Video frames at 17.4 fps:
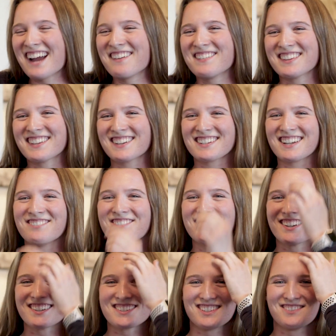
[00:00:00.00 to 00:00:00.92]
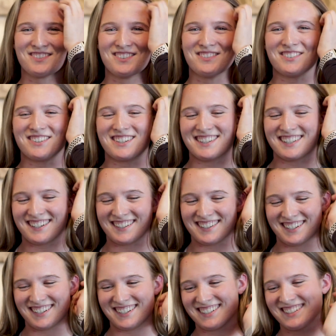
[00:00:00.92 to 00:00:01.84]
I mean, there definitely are still people in there
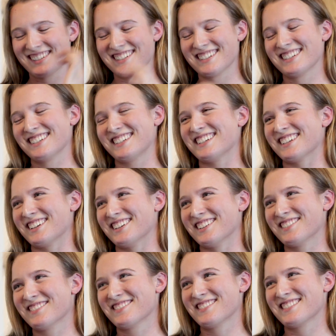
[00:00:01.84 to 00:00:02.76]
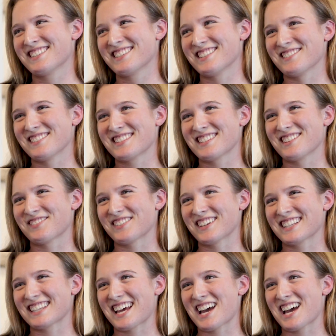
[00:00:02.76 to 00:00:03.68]
that are doing stuff like that.